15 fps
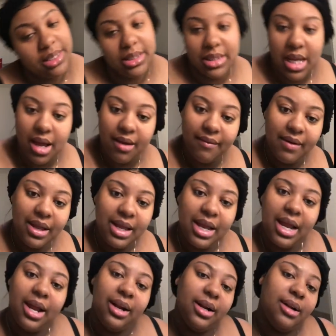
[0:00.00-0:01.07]
of stuff.
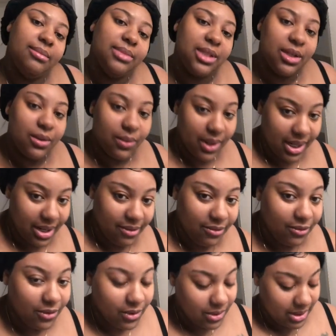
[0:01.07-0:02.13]
And then I'm still working
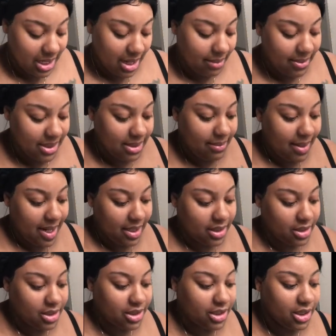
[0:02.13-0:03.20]
full time as a
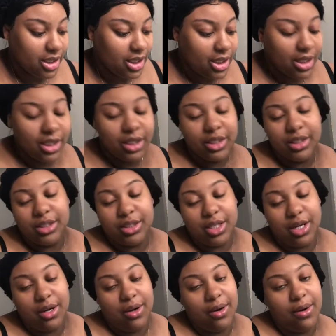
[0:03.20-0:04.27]
manager.
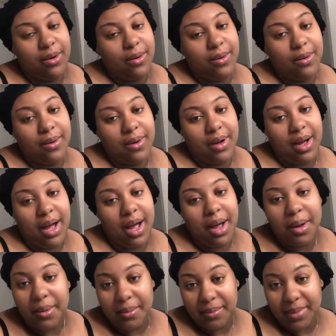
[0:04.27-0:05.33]
So
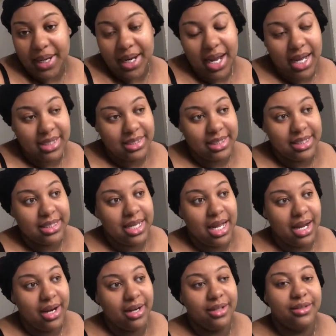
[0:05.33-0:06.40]
I'm been constantly
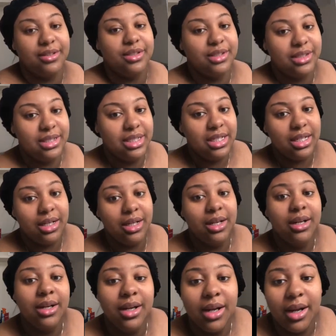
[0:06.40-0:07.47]
tired, as you can see.
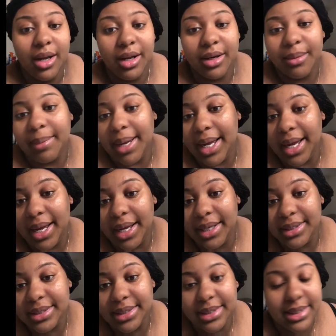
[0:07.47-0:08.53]
And then my
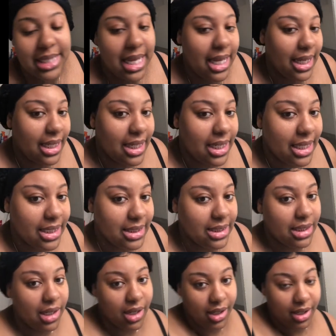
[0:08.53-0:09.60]
eyes is saggy, it's
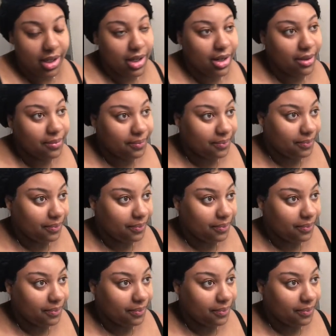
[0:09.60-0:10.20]
darker.